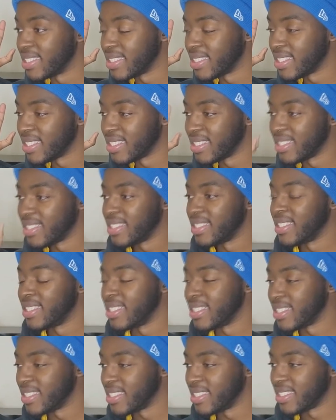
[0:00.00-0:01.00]

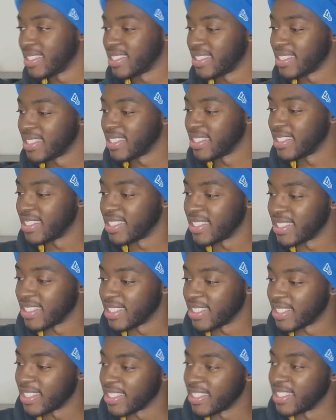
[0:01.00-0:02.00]

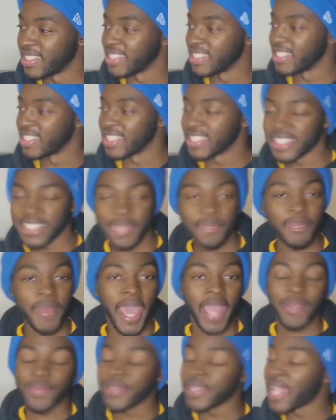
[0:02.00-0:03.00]
Sit
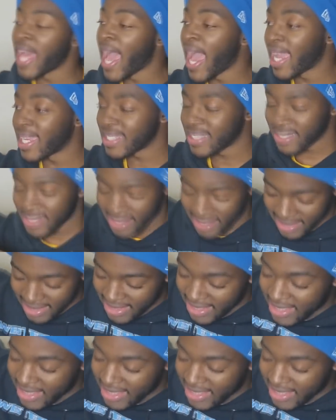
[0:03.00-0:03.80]
back, relax,